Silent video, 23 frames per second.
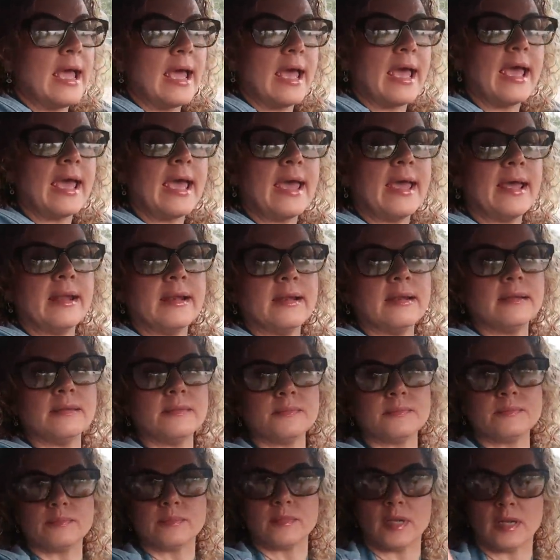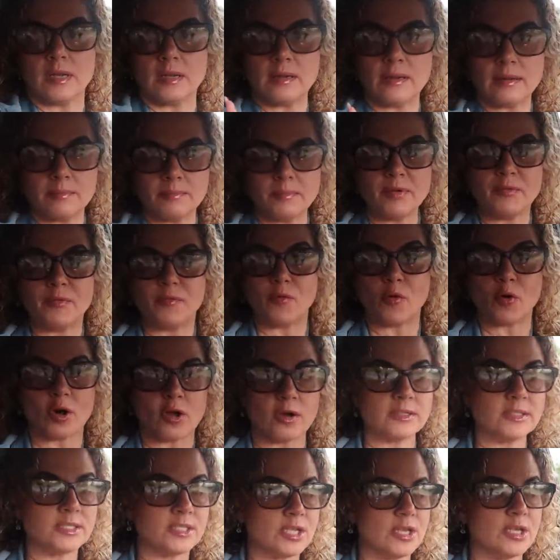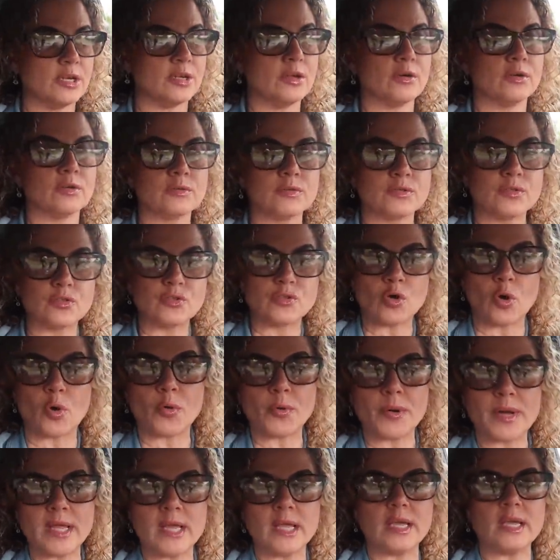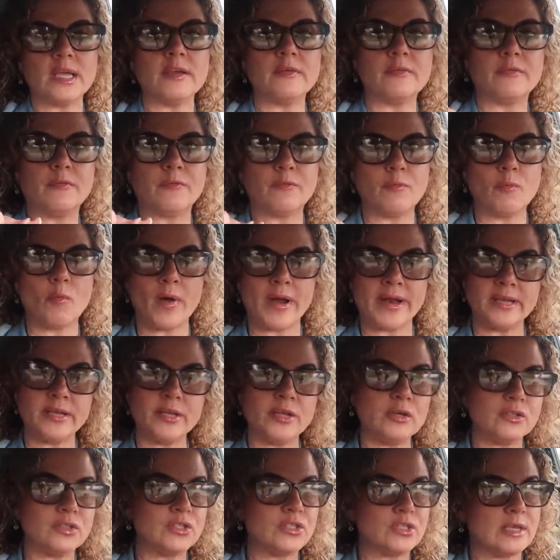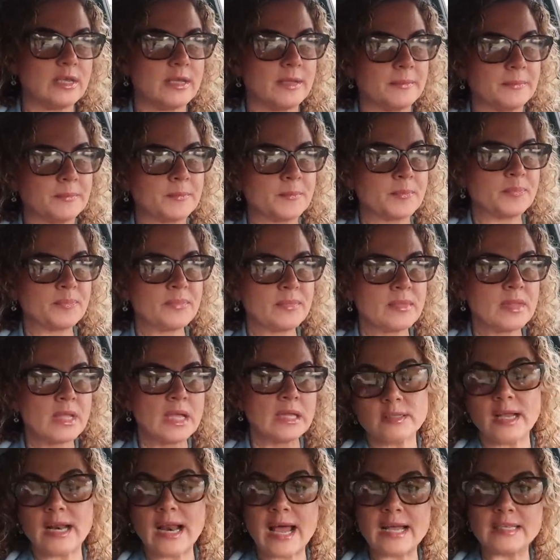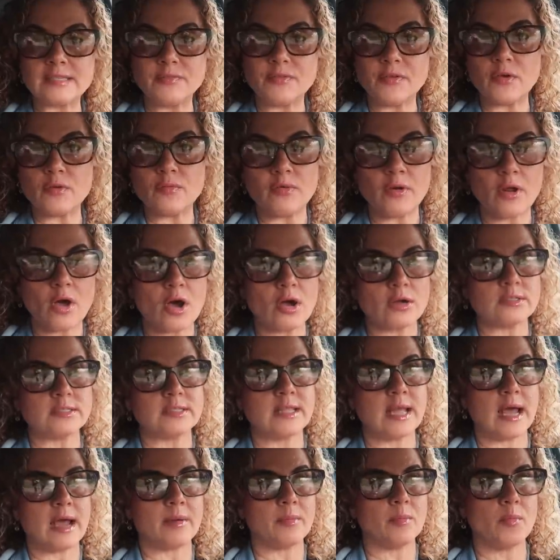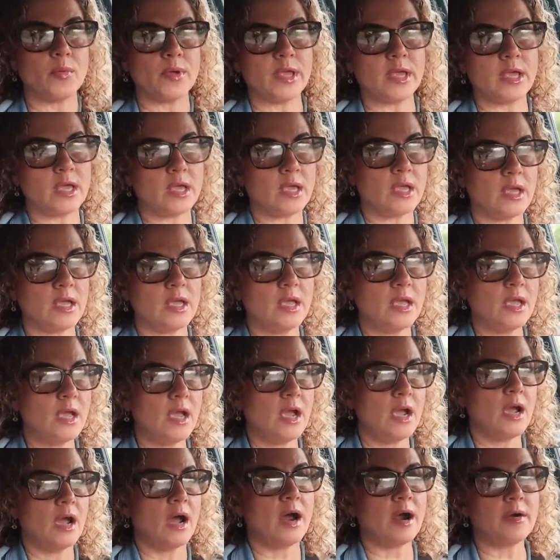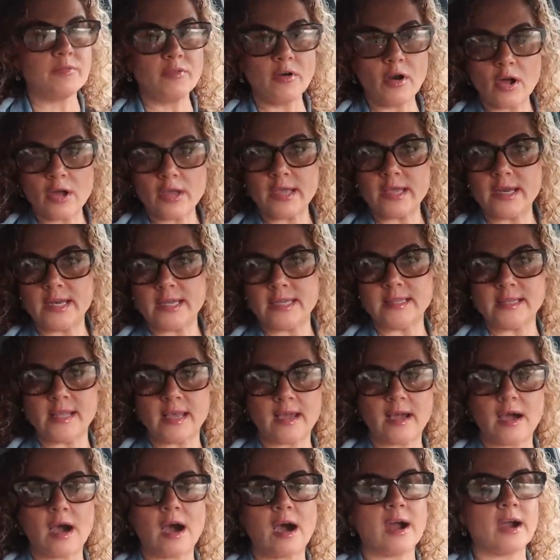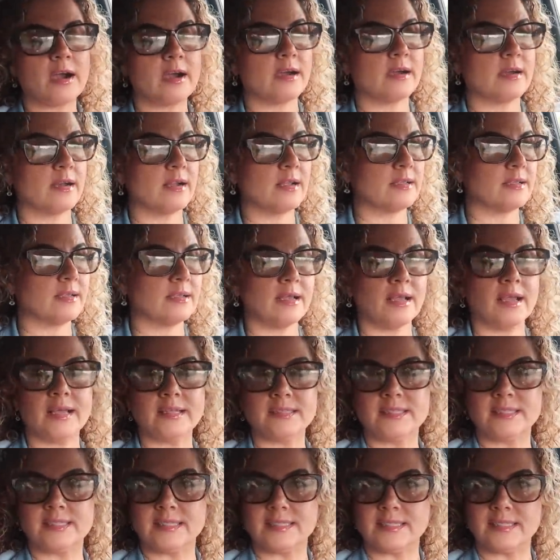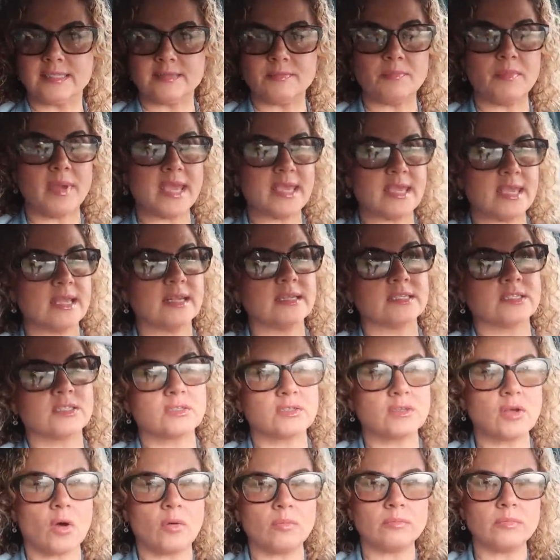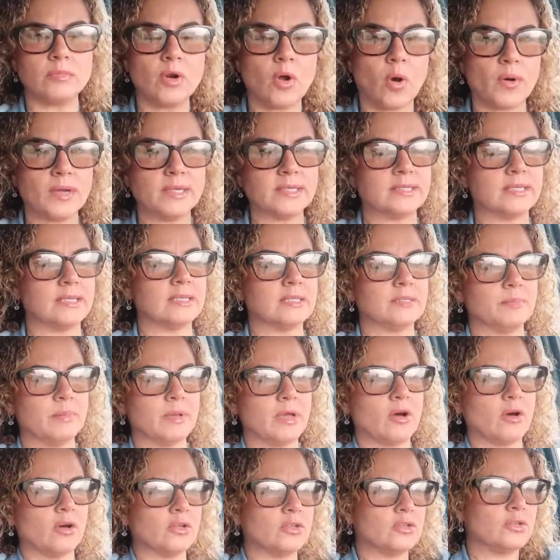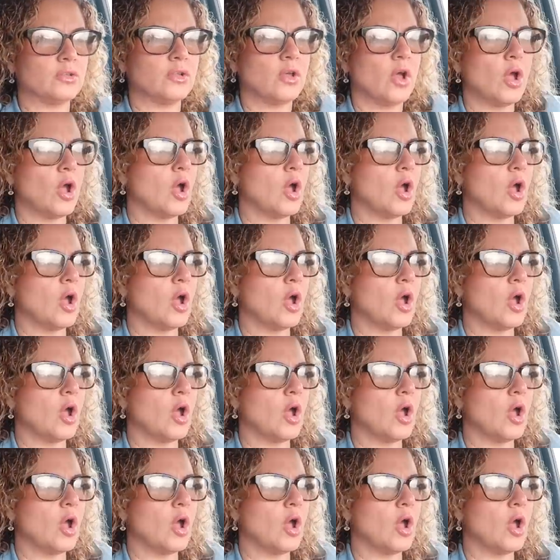And before continue, sorry if when you see the last few vlogs that we are vlogging in the car, it's making some noises because